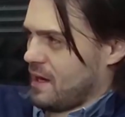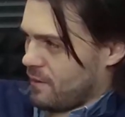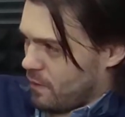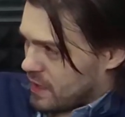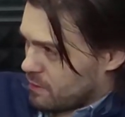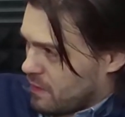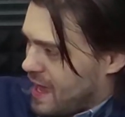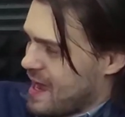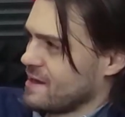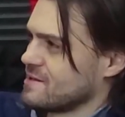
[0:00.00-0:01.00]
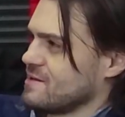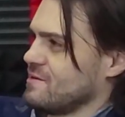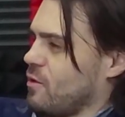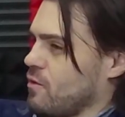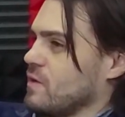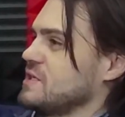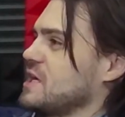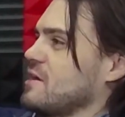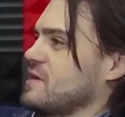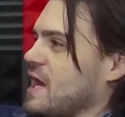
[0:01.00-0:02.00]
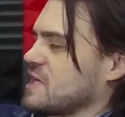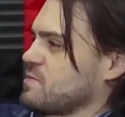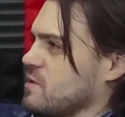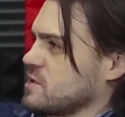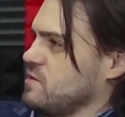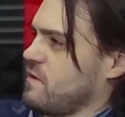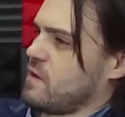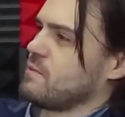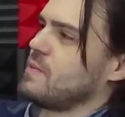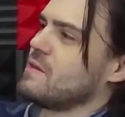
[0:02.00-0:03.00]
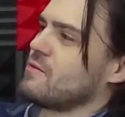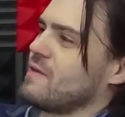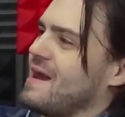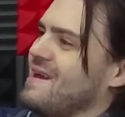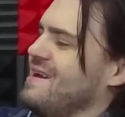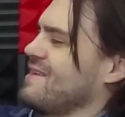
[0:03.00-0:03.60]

the way you planned, or reaching out to experts who have already been through that.